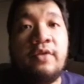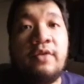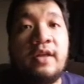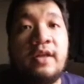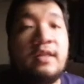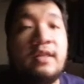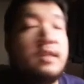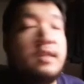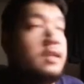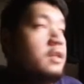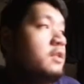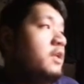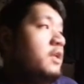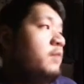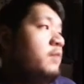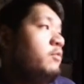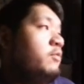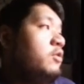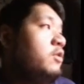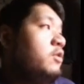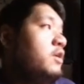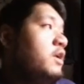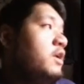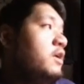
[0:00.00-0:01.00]
tint, I'm
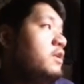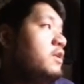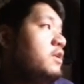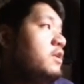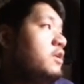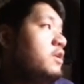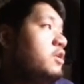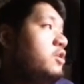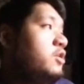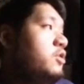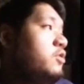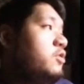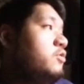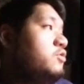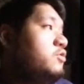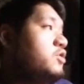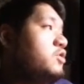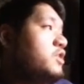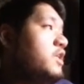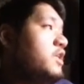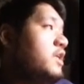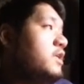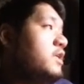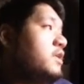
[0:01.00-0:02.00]
looking at a huge
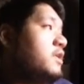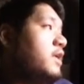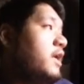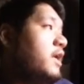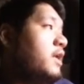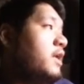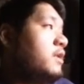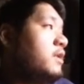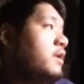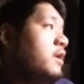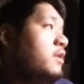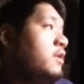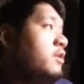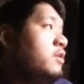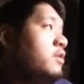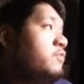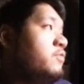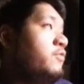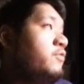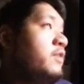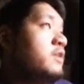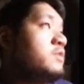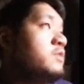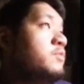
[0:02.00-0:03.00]
Kit Kat ad on
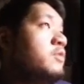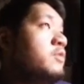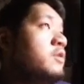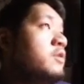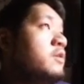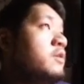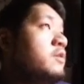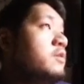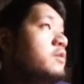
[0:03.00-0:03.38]
Facebook.